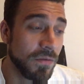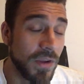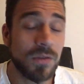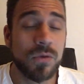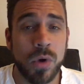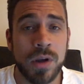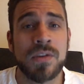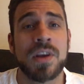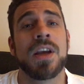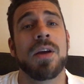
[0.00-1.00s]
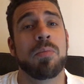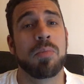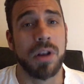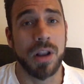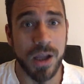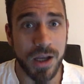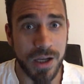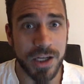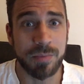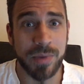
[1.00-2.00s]
This was a
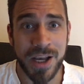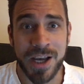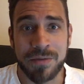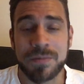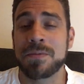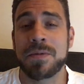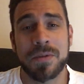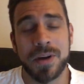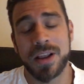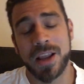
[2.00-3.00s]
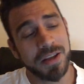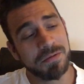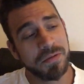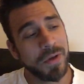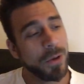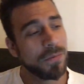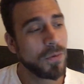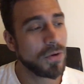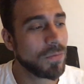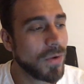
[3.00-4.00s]
bloodbath. From a, uh, like in the very
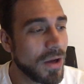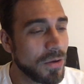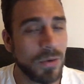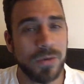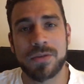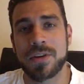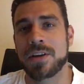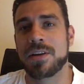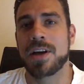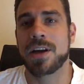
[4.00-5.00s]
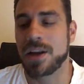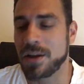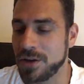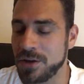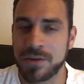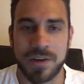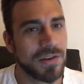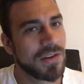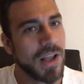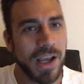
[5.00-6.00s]
first round, Houston uh, used a
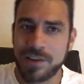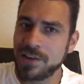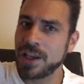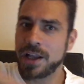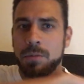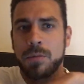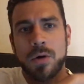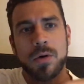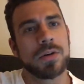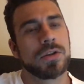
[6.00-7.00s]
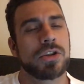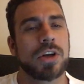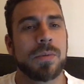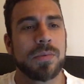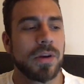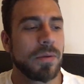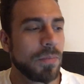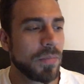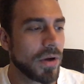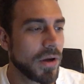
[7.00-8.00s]
slicing elbow, chopped up,
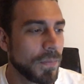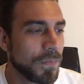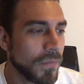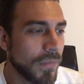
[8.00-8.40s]
uh,